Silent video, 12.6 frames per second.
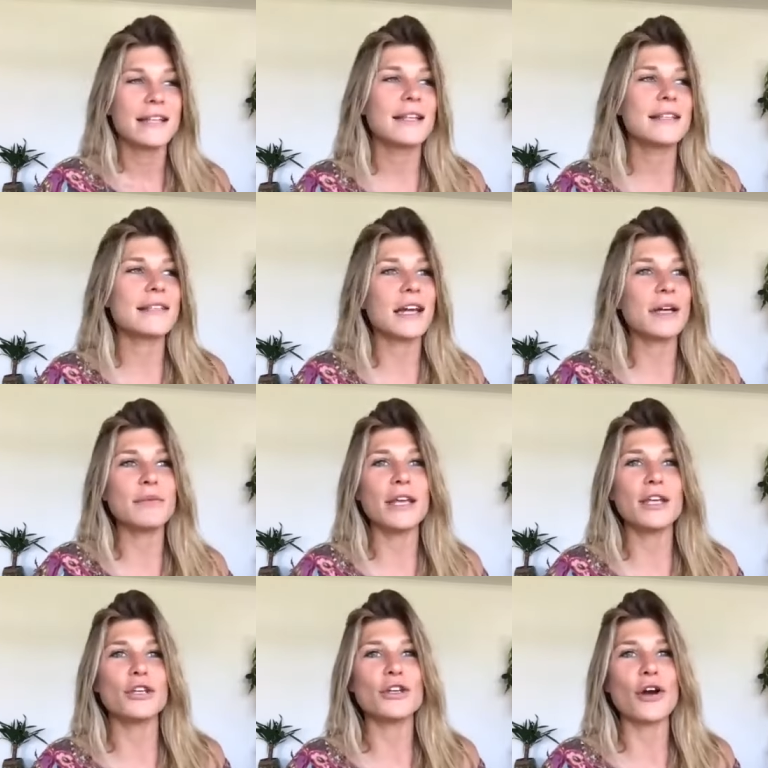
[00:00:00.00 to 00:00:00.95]
the time
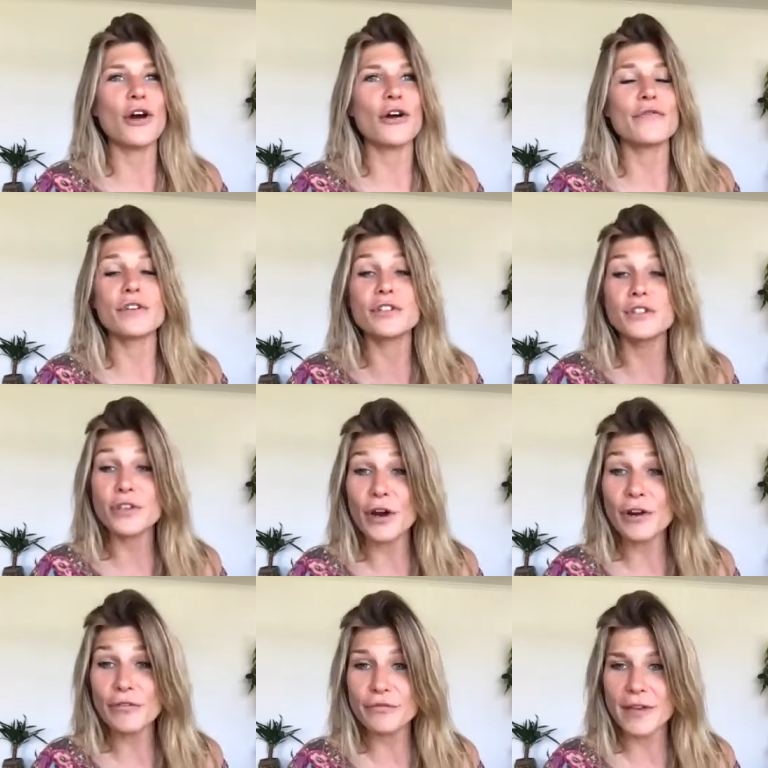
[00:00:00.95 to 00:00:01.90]
that you're
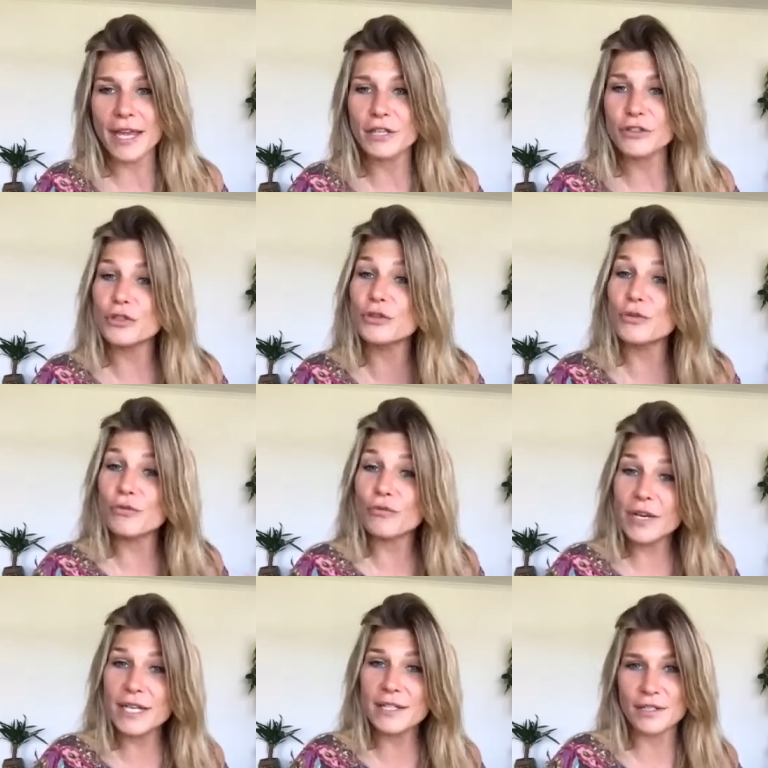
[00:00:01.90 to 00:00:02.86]
reserving to do
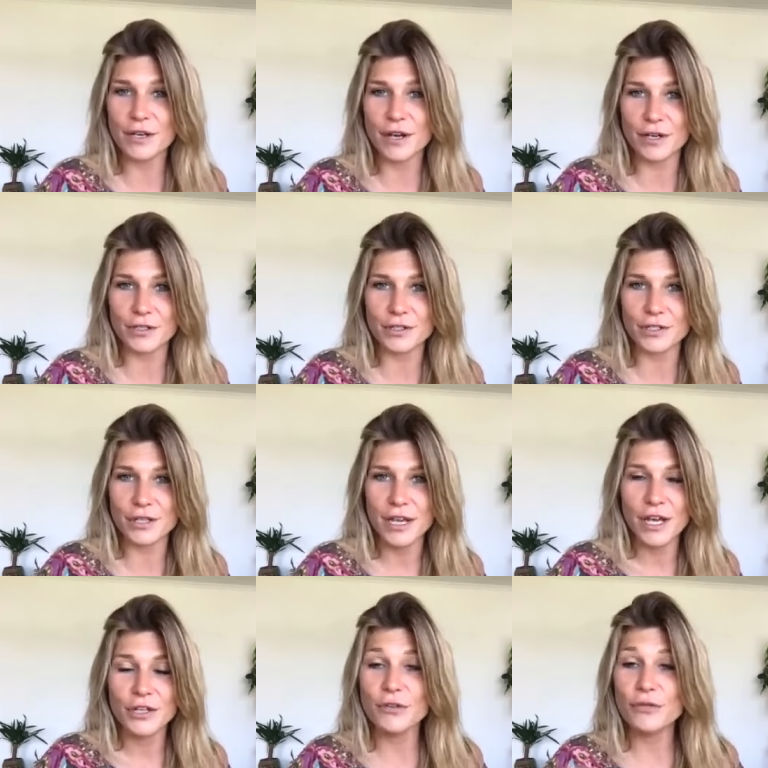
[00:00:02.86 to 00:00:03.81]
research,
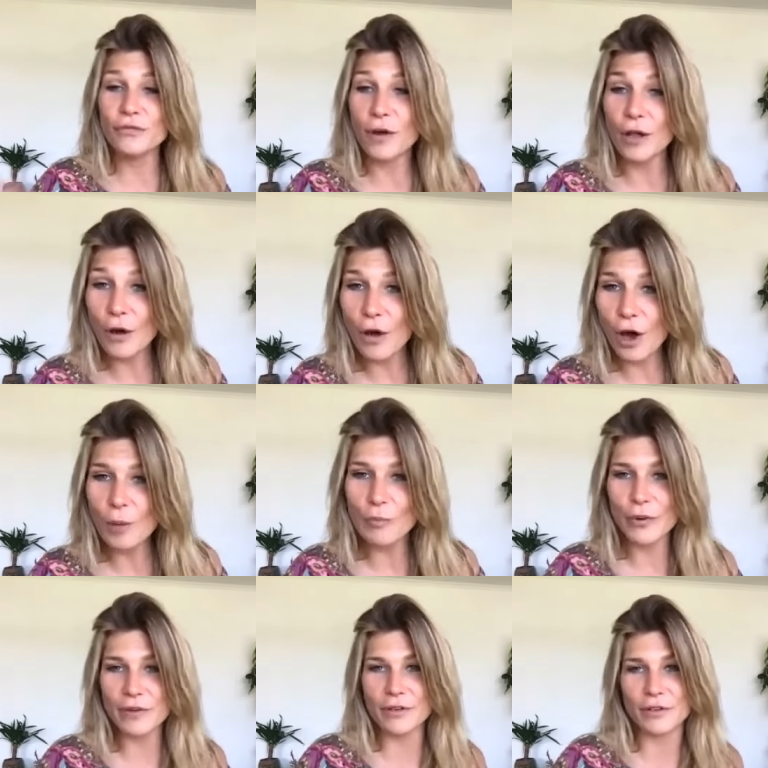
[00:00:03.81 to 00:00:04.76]
to follow up
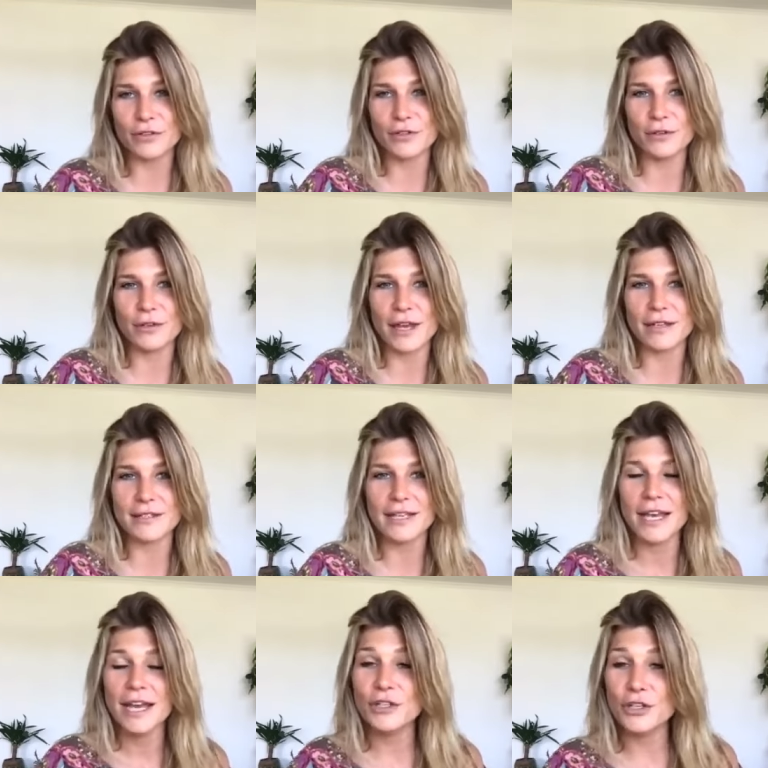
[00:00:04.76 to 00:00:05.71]
with your
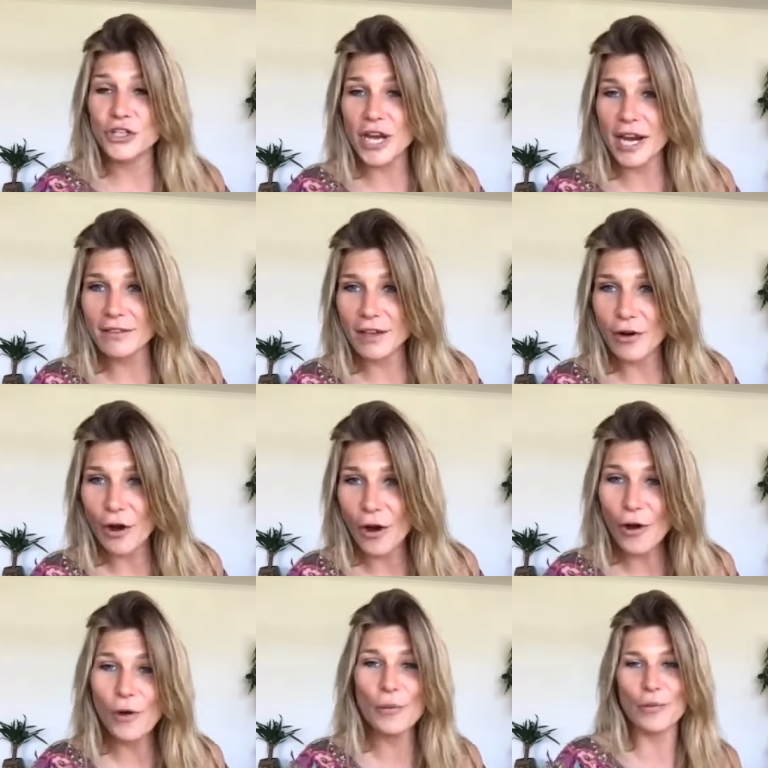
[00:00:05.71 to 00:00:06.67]
students, to check their
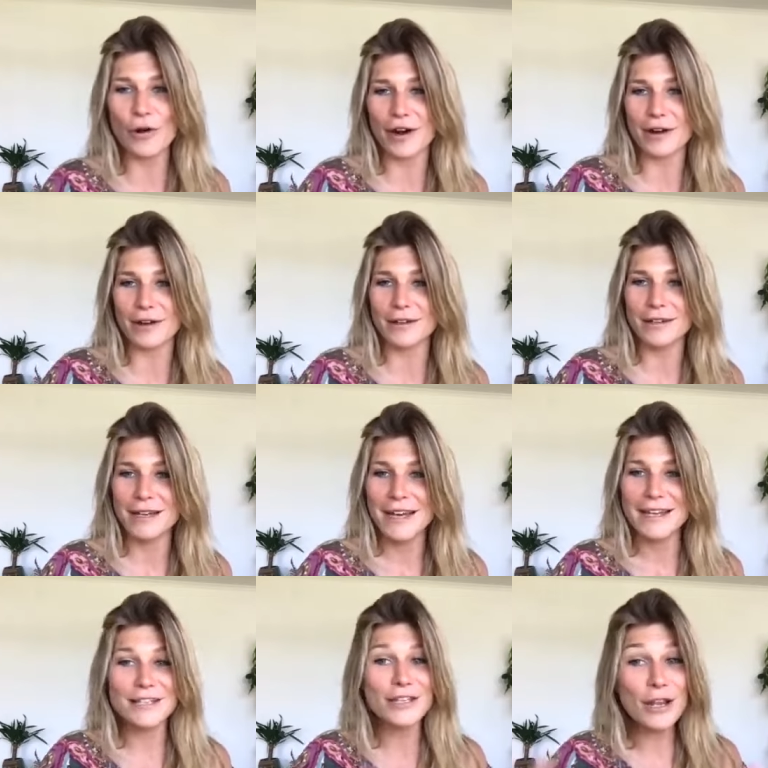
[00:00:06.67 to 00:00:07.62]
homework.
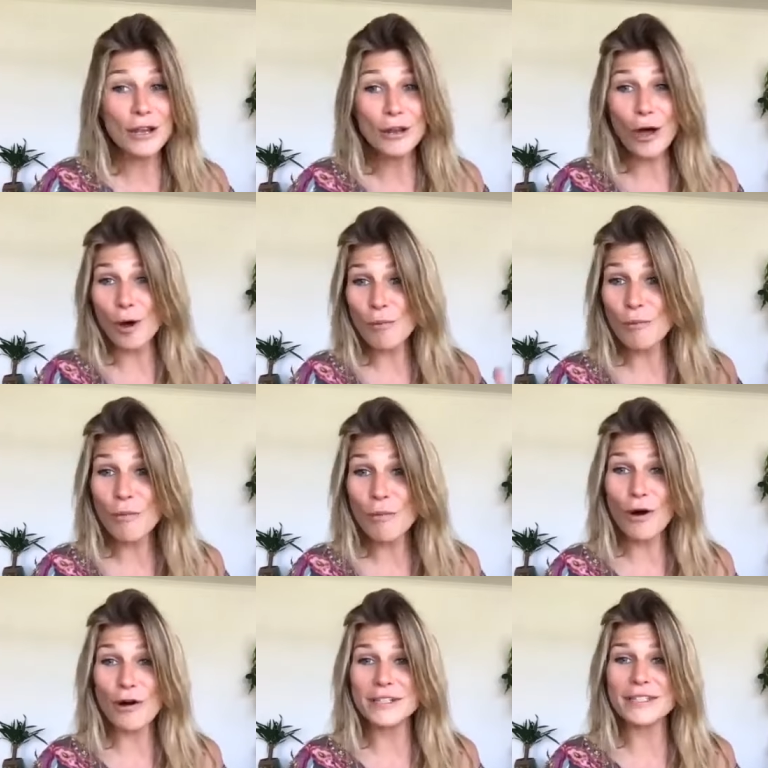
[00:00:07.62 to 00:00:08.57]
There's a lot
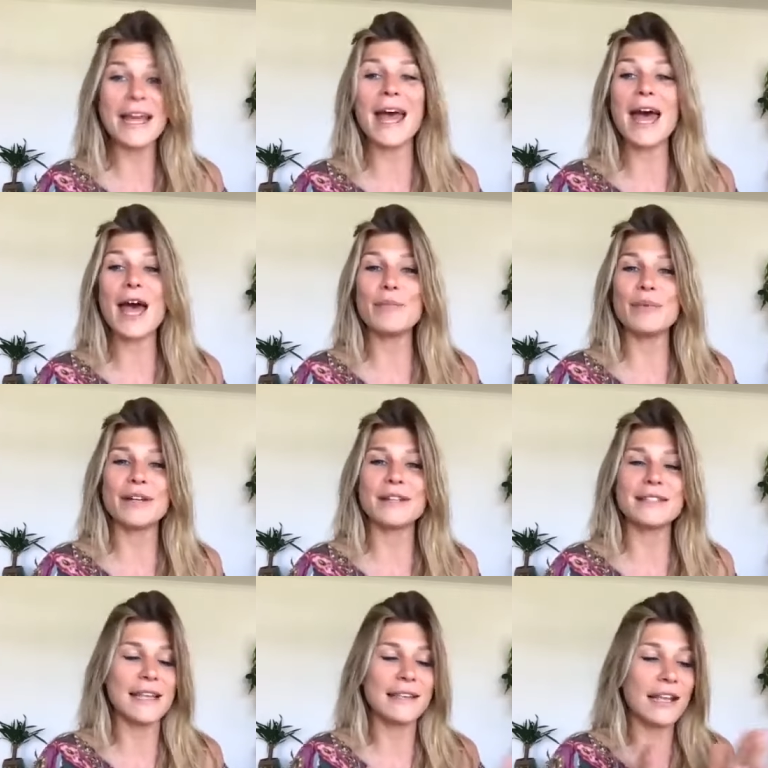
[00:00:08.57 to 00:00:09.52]
more that
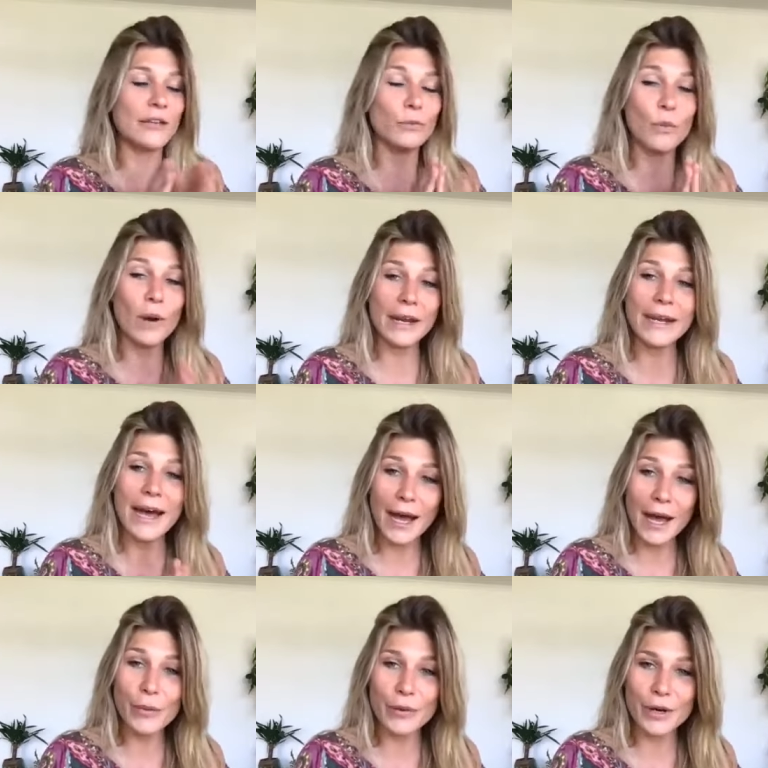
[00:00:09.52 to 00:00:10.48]
happens at that 1
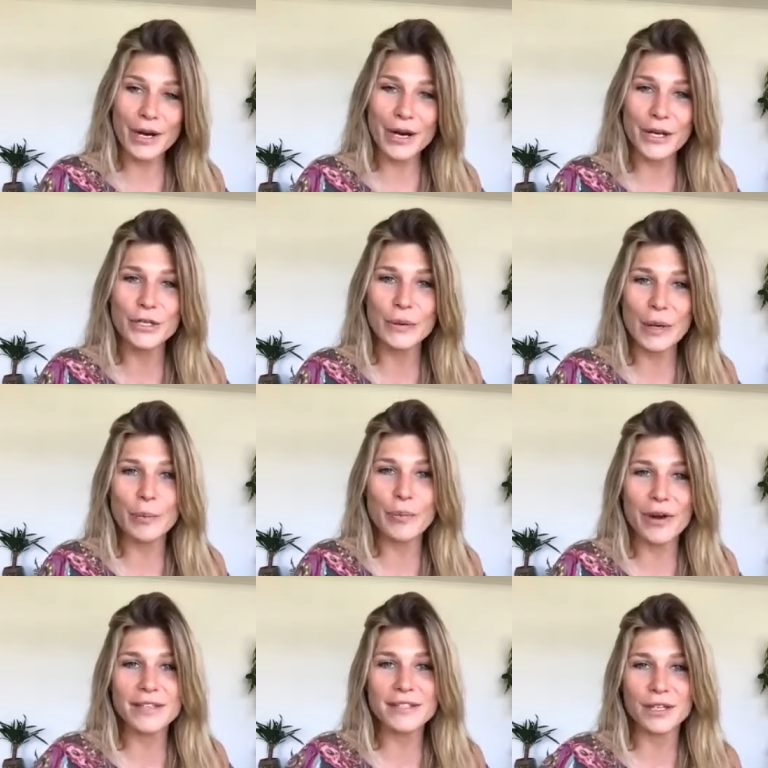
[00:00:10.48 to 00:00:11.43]
hour you are
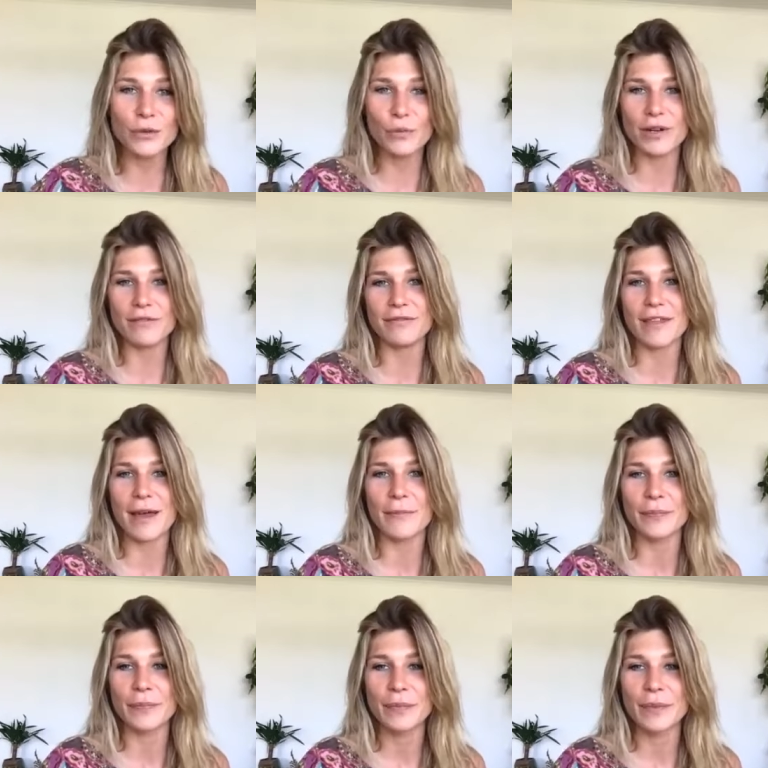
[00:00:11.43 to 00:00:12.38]
present with
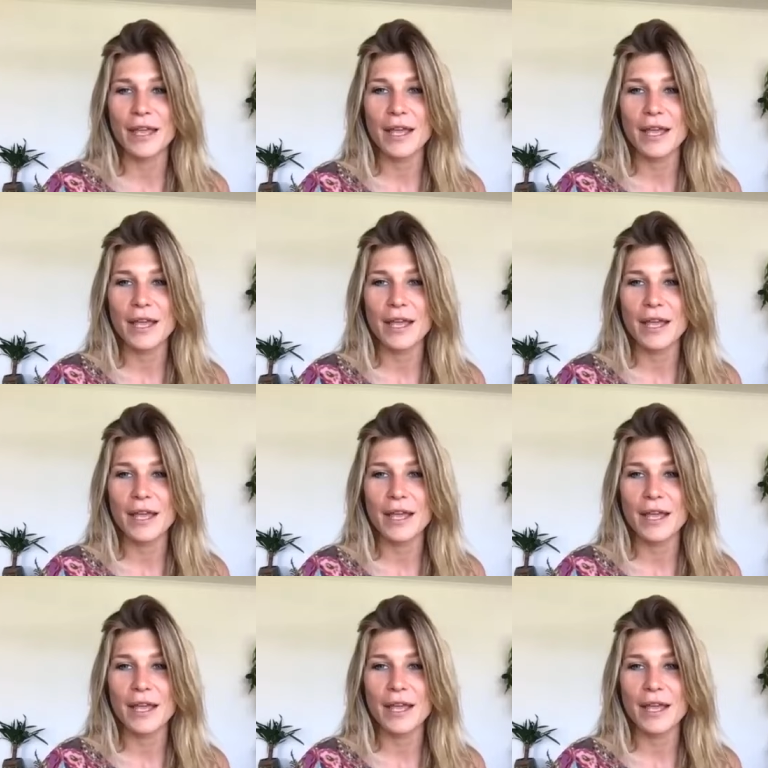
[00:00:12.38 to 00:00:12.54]
them.